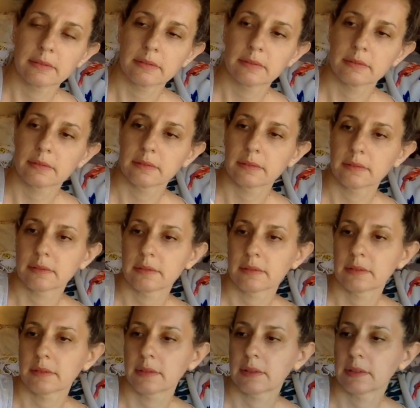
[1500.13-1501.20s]

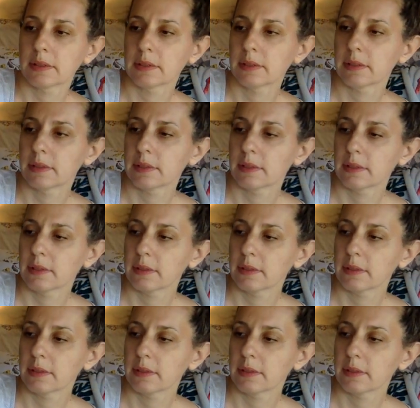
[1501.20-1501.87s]
(no one is talking)